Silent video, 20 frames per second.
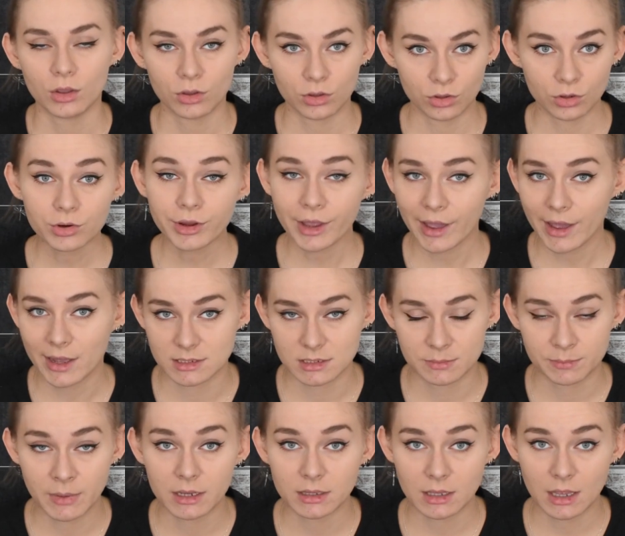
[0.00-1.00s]
Your cat
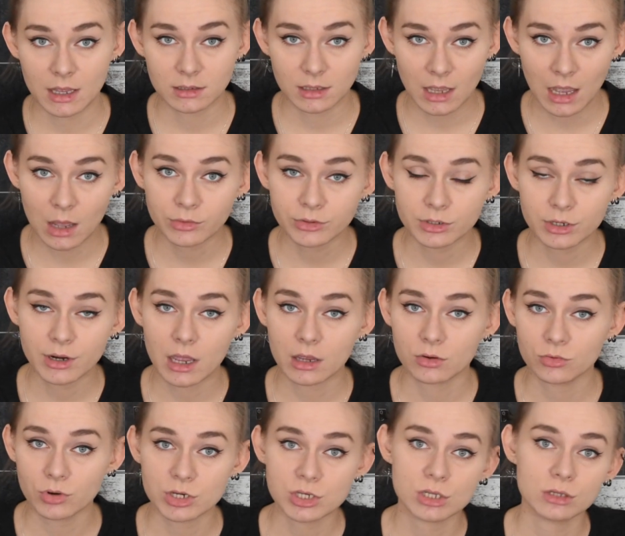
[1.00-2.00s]
might encounter
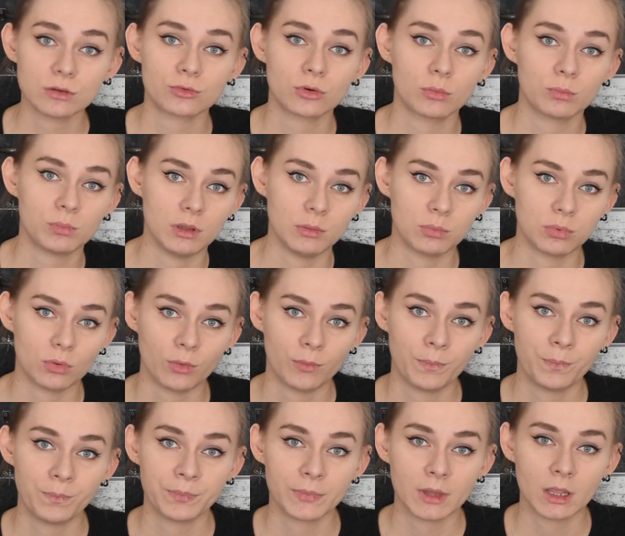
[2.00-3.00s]
aggression from people.
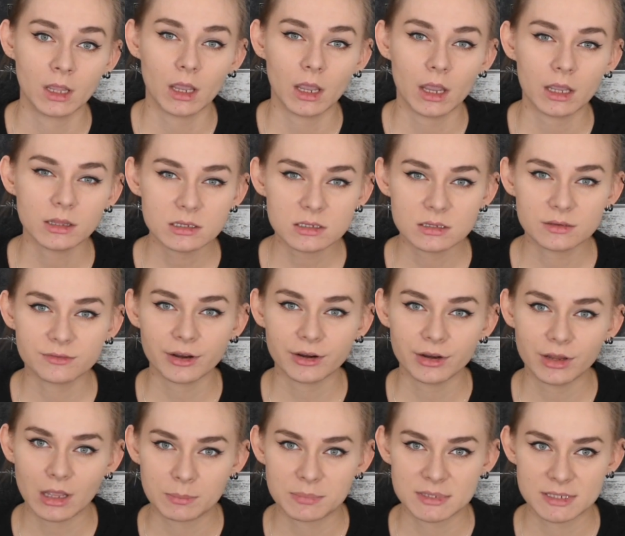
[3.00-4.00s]
It is
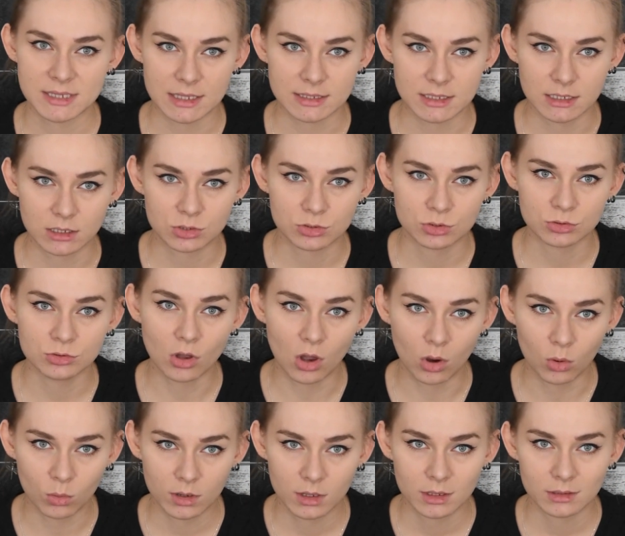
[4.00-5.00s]
very upsetting to
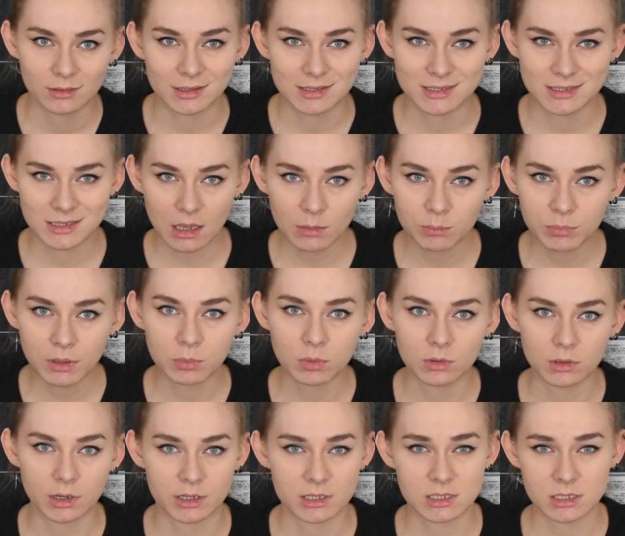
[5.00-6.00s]
know that some
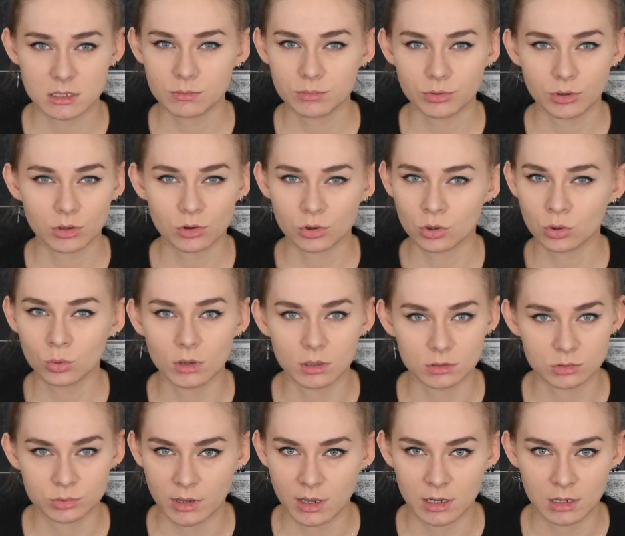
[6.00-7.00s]
people are simply cruel
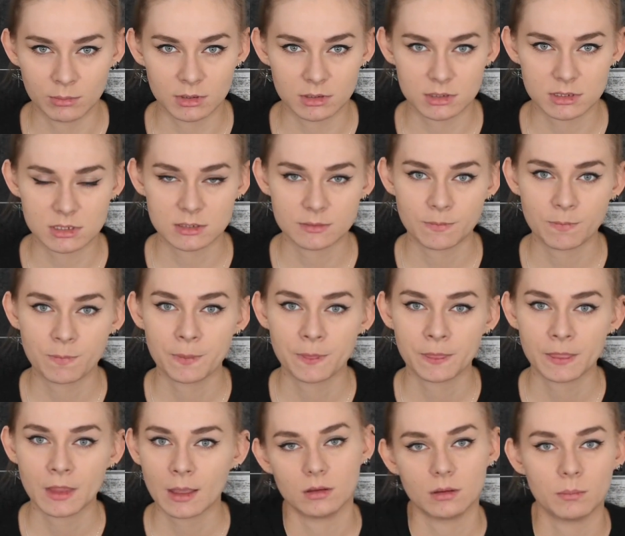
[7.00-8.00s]
to animals.
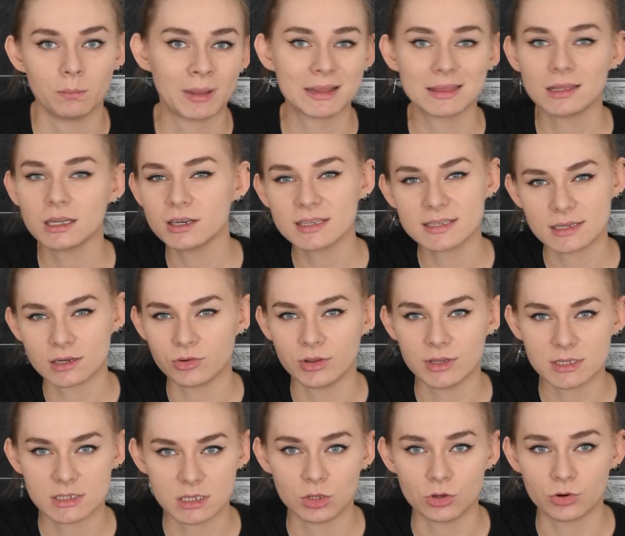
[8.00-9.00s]
But there is a
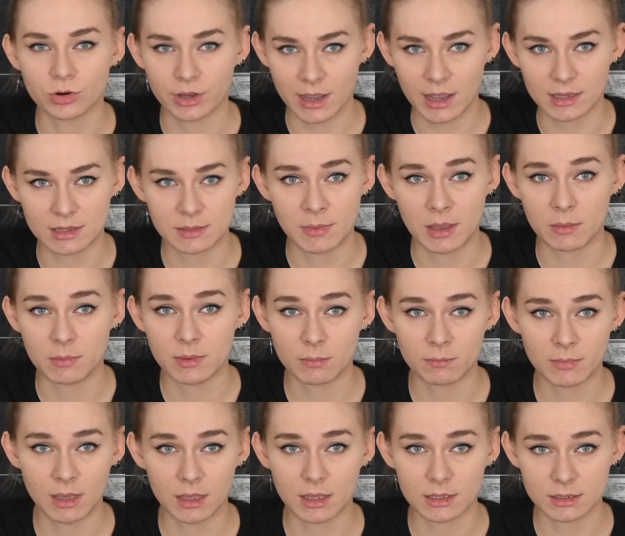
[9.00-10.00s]
risk your cat may, be,
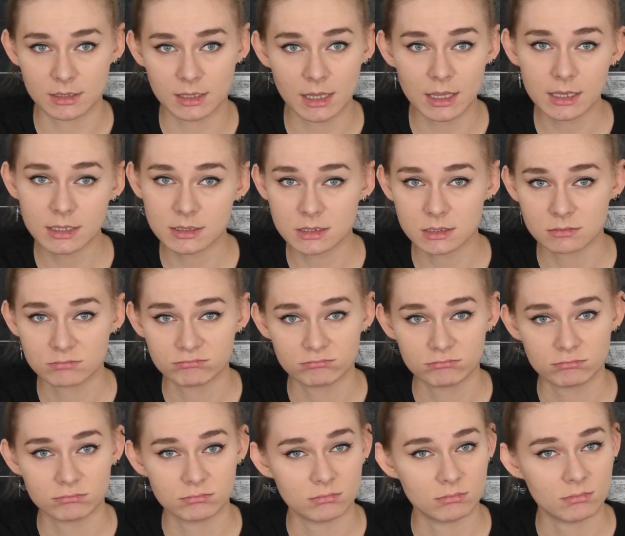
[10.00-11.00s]
may get kicked,
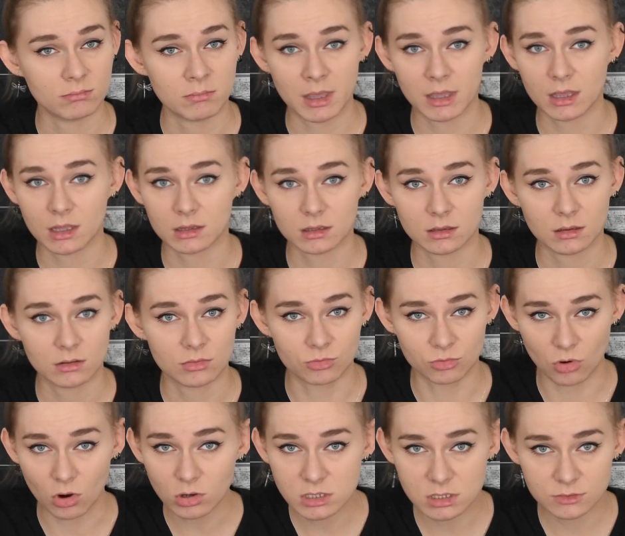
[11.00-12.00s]
may get
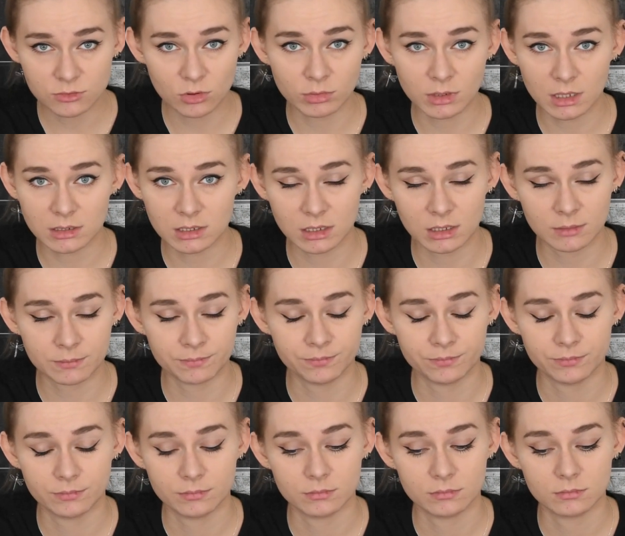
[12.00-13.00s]
rocks thrown at him,
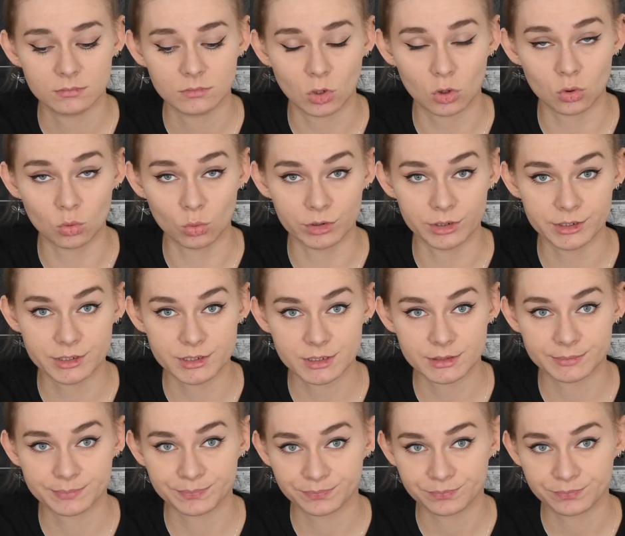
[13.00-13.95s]
or worse.